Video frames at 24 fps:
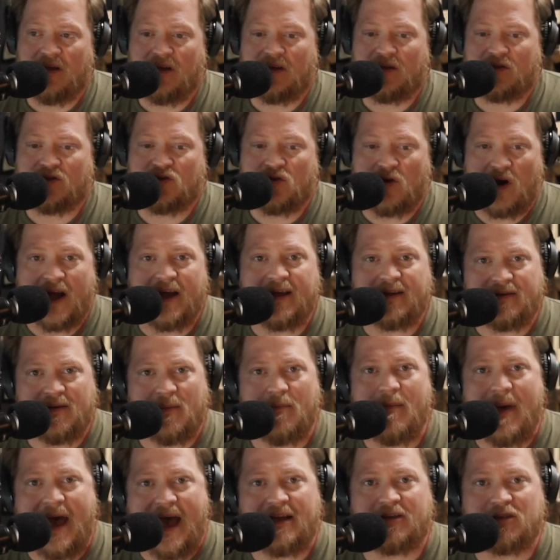trying to
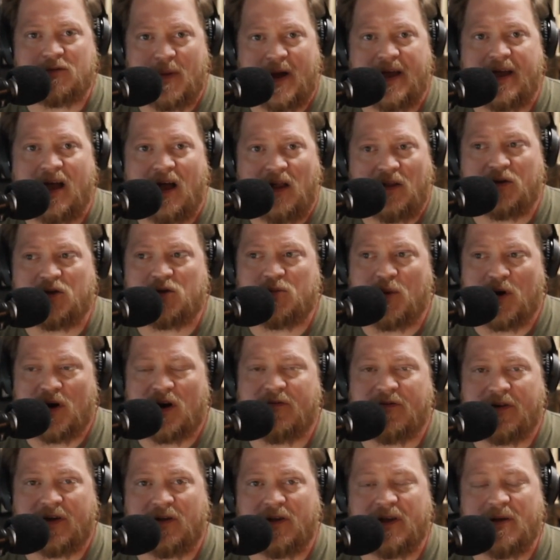match my colors
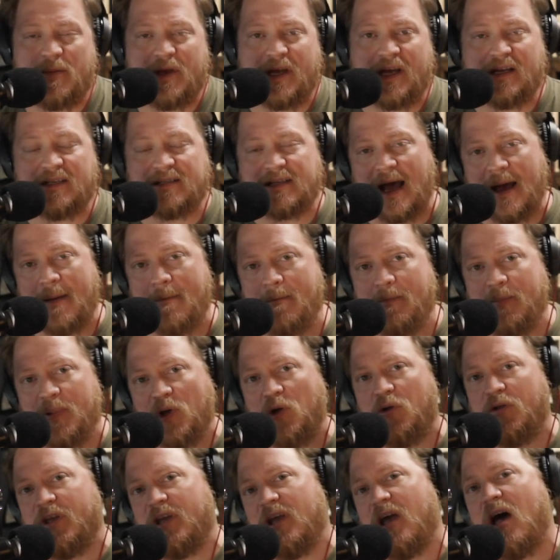perfectly, because I'm
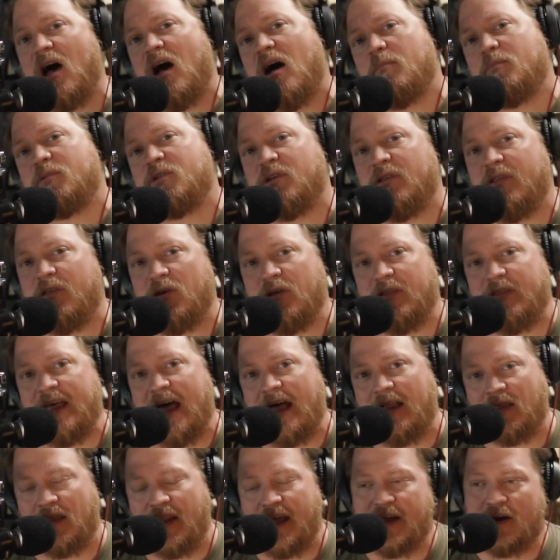building up to
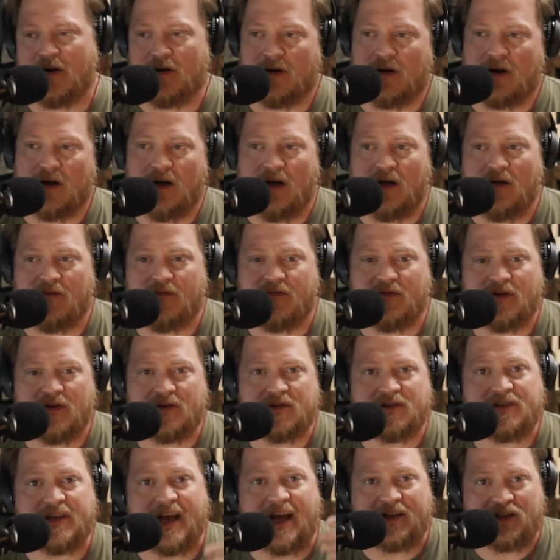that layer of
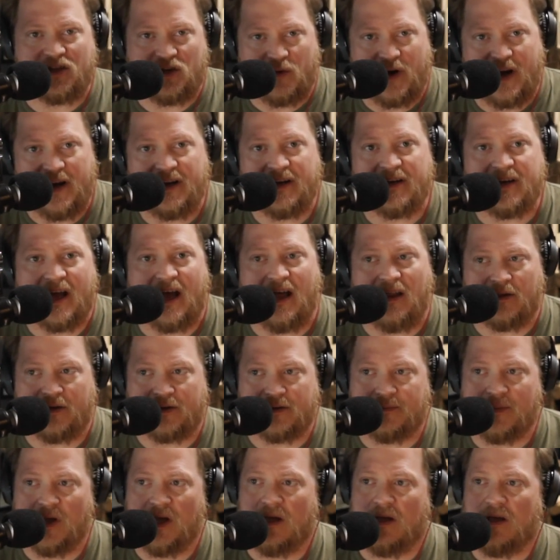saturated color.